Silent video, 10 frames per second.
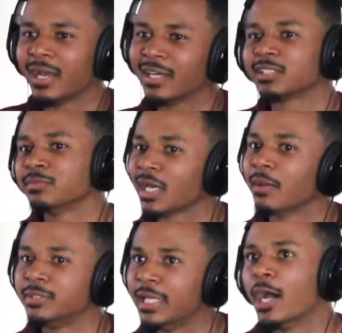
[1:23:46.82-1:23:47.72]
I
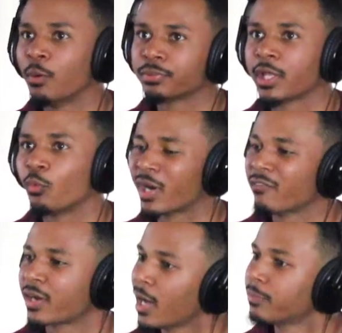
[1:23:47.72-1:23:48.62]
sometimes downplay what
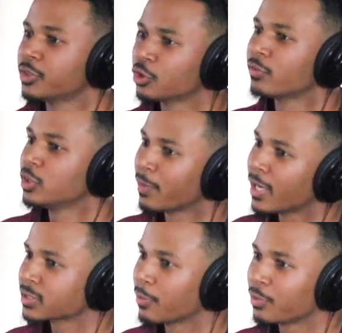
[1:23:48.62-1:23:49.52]
I've accomplished over these
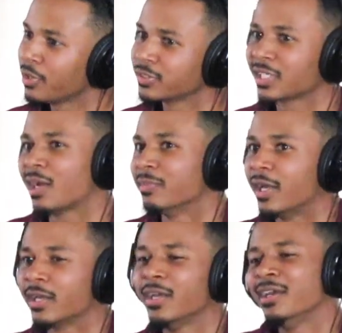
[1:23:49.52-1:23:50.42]
past couple years. Like I'm
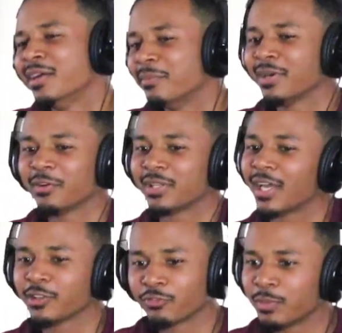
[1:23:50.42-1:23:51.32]
like, I only
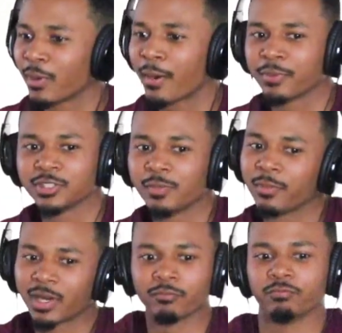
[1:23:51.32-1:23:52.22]
got three properties, man,
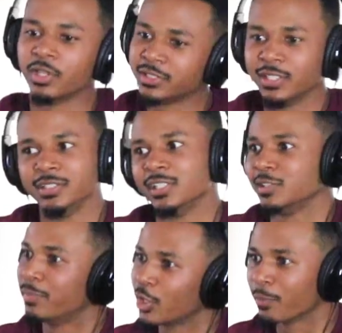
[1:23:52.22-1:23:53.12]
but I'm listening to
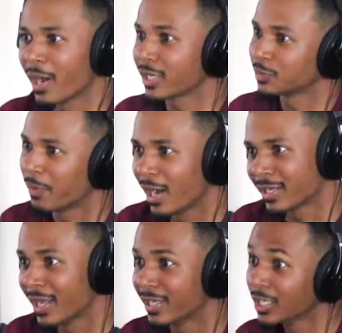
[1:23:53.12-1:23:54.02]
this BiggerPockets
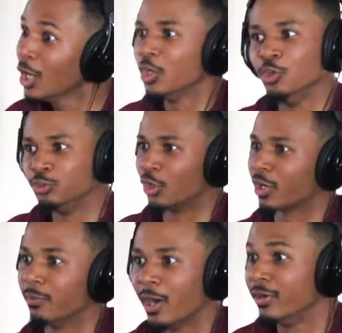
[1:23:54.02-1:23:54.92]
podcast, dude
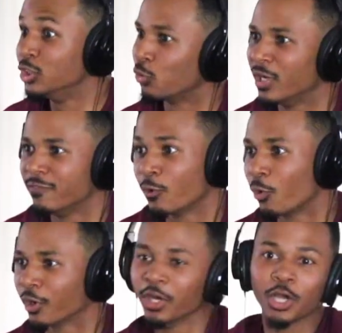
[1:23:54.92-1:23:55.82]
talking about he
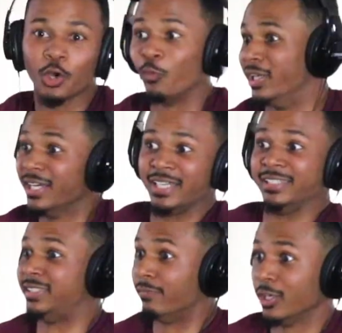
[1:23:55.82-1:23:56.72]
24 with
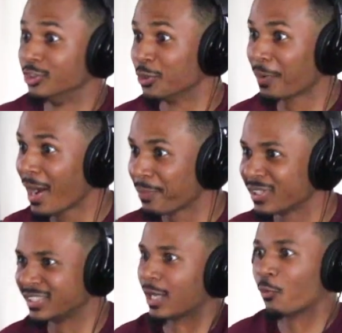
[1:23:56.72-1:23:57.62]
700
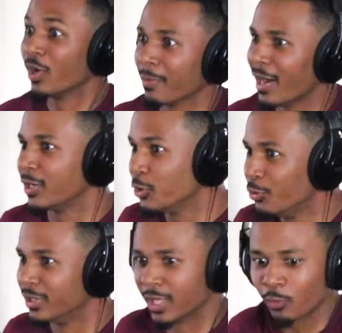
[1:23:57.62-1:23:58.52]
properties. Like, right. what am I
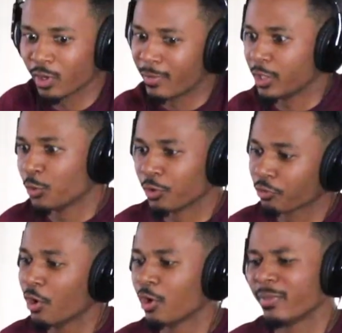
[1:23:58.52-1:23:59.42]
doing? Like, right. what am I doing
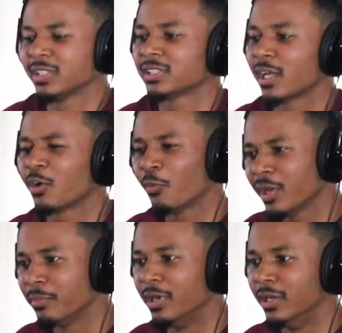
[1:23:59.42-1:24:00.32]
wrong? But right. it's like,
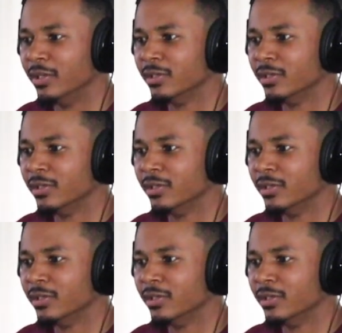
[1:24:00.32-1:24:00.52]
wait a minute.